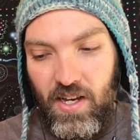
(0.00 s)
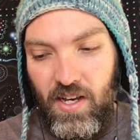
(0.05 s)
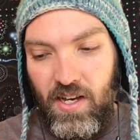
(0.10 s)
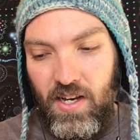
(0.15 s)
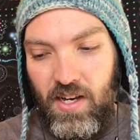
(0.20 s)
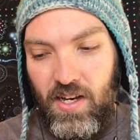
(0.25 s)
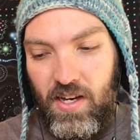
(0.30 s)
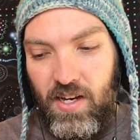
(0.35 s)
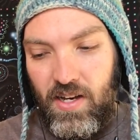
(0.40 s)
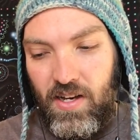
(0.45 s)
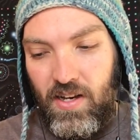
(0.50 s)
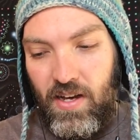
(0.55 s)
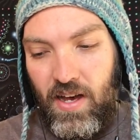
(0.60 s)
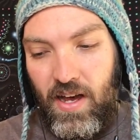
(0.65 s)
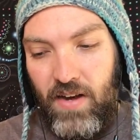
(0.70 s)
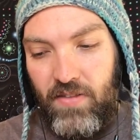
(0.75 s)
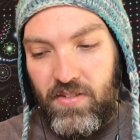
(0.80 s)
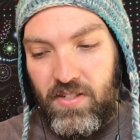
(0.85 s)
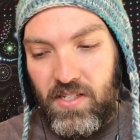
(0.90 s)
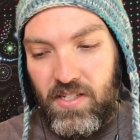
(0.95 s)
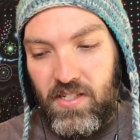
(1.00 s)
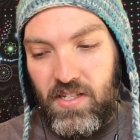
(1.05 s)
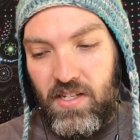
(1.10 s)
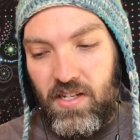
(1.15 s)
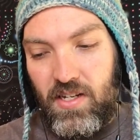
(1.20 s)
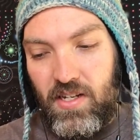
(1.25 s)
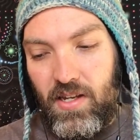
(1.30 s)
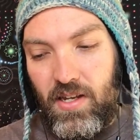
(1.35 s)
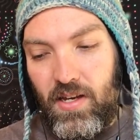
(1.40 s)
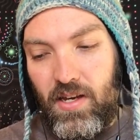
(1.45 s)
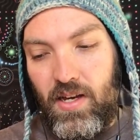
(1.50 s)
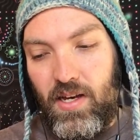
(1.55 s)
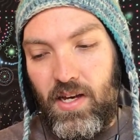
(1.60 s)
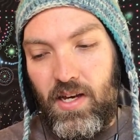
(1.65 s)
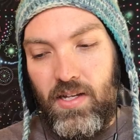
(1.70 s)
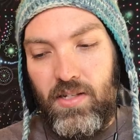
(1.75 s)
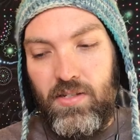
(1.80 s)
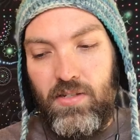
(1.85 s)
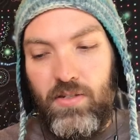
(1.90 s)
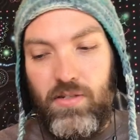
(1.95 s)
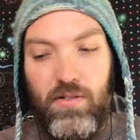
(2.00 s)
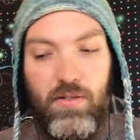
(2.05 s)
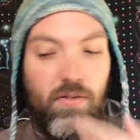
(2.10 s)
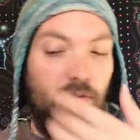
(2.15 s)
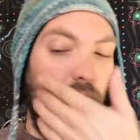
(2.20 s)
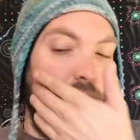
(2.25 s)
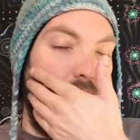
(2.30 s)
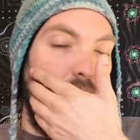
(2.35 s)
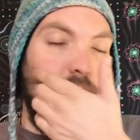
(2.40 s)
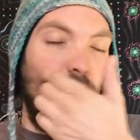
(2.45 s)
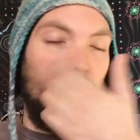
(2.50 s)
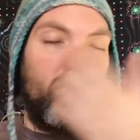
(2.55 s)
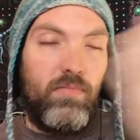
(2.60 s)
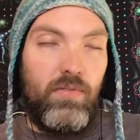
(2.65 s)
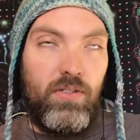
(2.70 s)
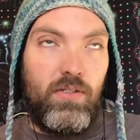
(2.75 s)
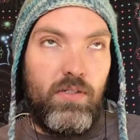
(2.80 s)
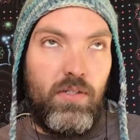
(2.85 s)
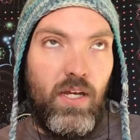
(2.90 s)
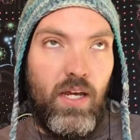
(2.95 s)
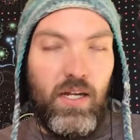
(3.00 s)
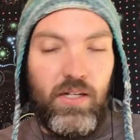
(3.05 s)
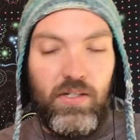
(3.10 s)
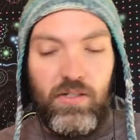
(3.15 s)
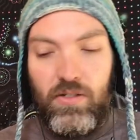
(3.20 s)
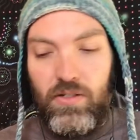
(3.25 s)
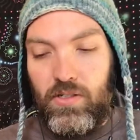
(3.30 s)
out of 60 to Cancer.